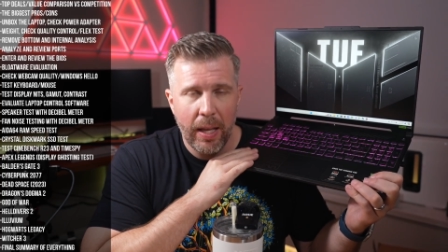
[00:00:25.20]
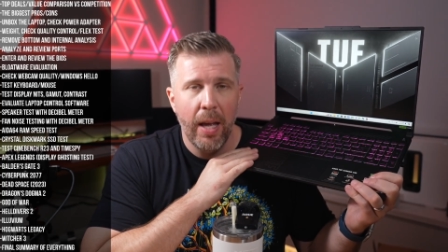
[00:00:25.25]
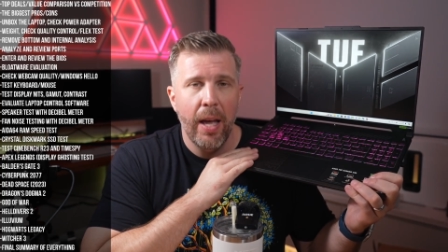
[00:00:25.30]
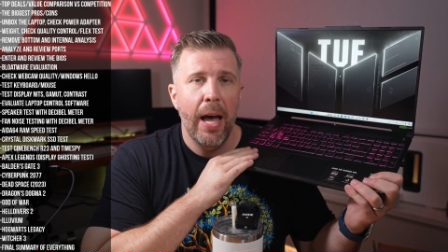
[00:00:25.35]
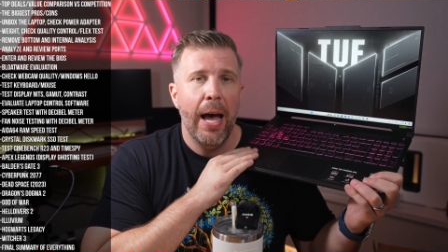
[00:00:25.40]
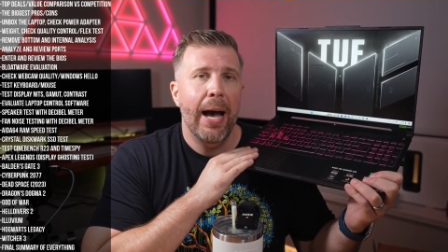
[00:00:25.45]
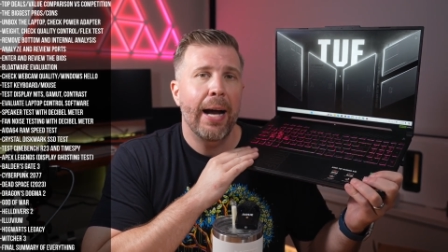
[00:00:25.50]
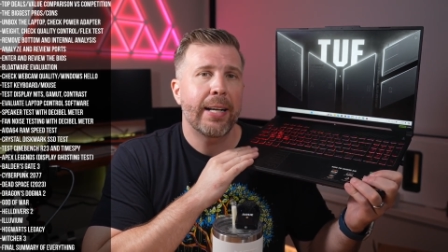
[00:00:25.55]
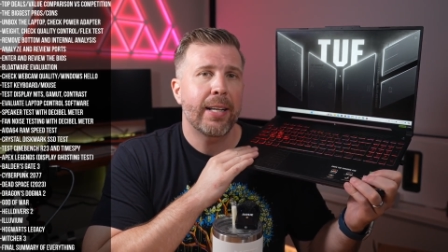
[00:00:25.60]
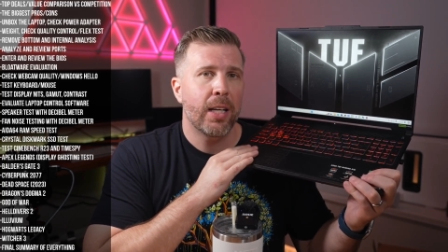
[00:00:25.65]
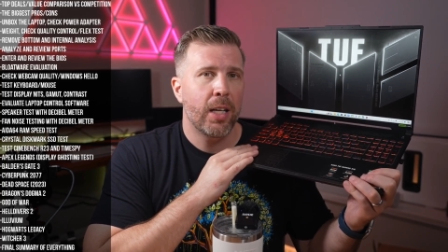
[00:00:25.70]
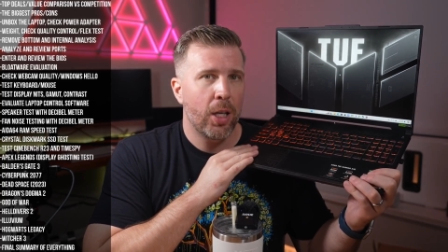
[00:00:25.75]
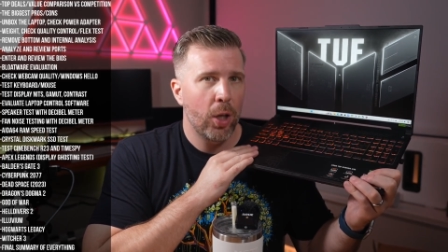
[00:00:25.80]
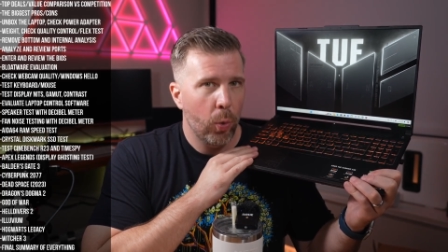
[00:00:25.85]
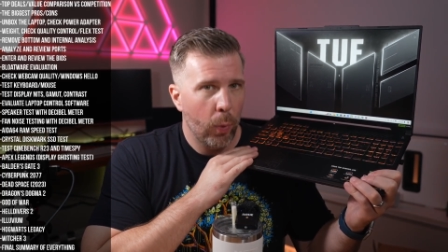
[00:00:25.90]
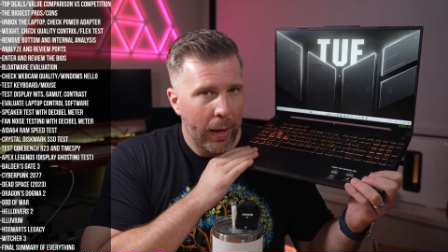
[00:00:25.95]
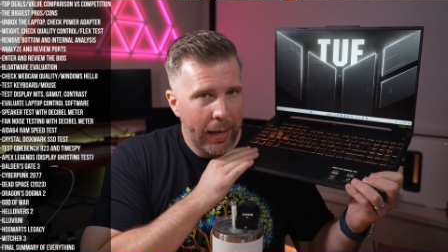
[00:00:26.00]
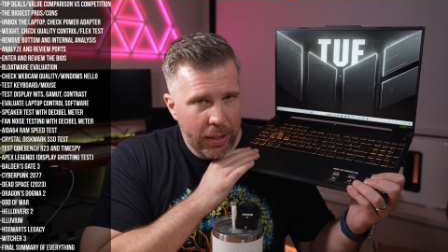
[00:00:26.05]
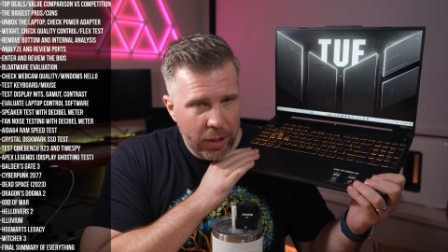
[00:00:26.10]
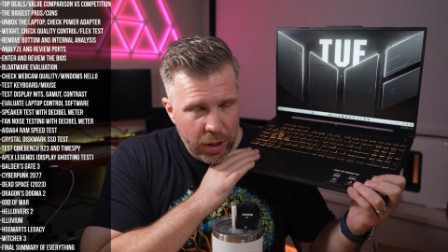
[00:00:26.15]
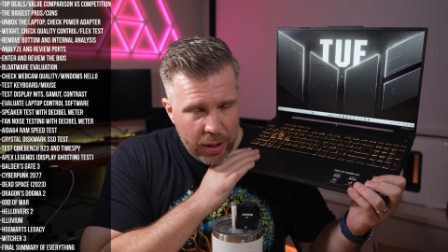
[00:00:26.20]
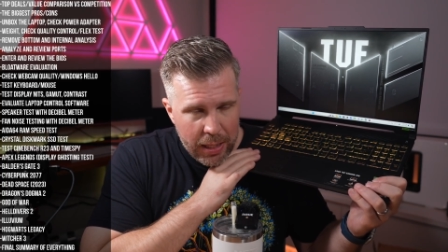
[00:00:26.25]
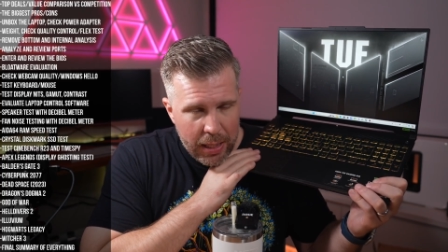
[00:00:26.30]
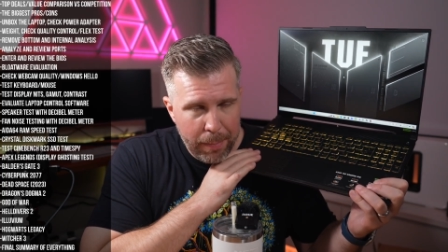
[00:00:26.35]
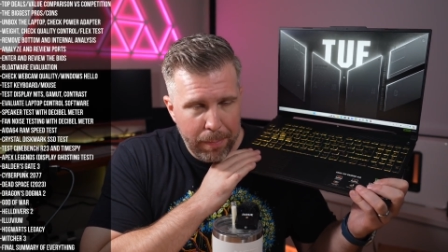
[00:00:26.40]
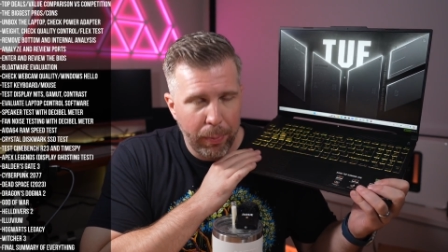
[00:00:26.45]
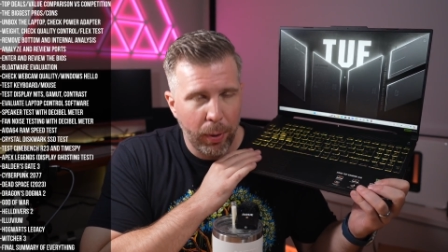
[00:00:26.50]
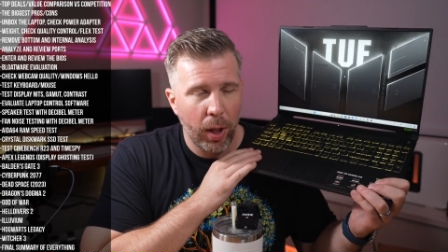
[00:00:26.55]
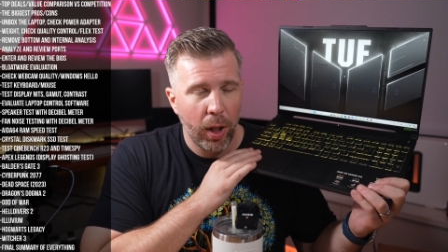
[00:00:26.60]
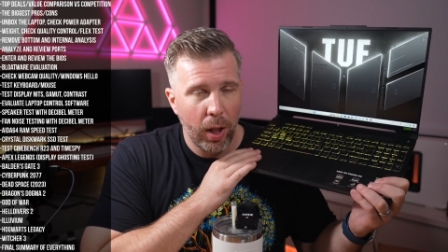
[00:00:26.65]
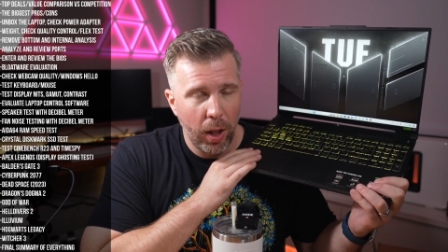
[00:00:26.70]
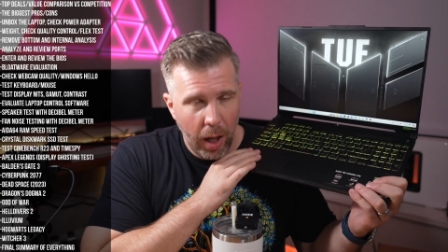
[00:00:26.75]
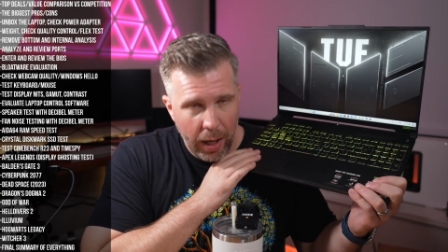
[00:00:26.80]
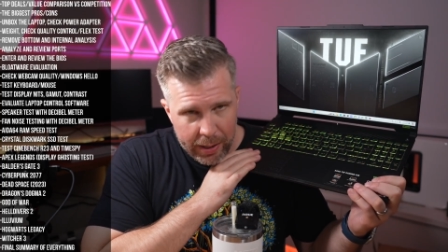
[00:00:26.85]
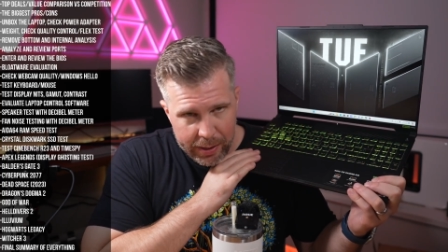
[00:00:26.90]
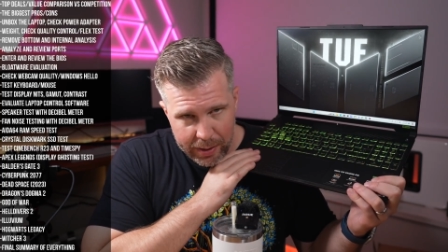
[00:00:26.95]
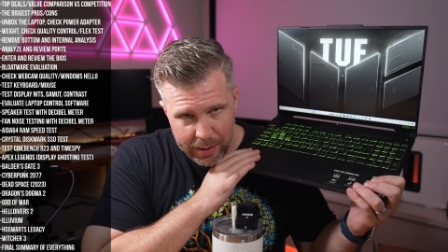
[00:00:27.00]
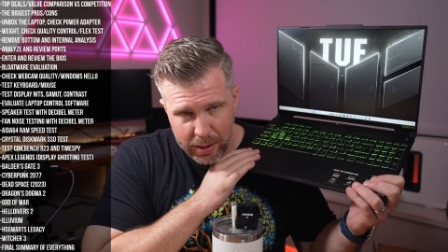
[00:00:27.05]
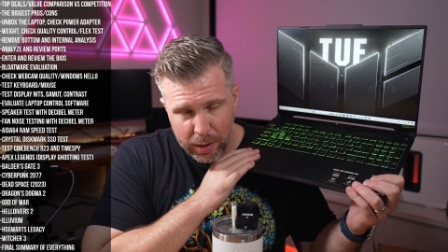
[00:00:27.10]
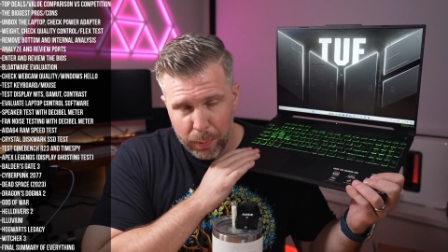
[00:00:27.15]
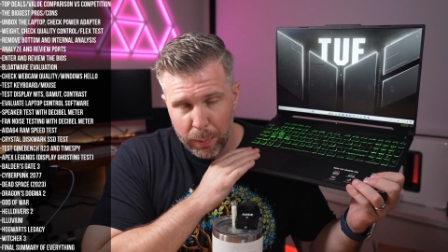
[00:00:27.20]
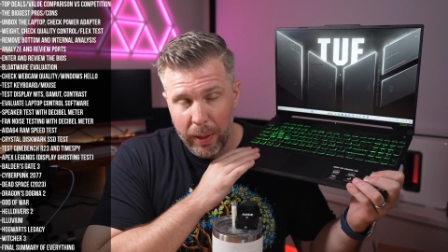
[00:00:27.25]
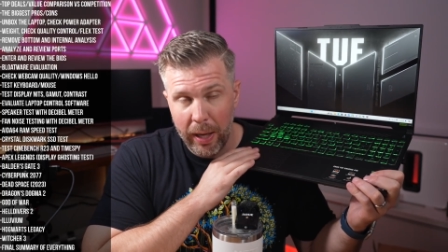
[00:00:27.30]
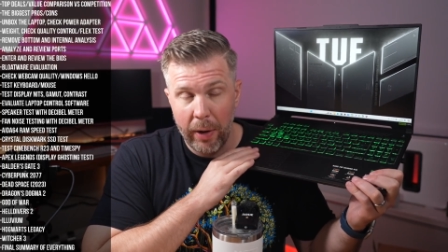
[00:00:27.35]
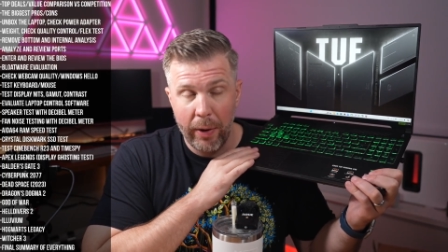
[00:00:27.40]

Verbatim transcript: a QHD plus display,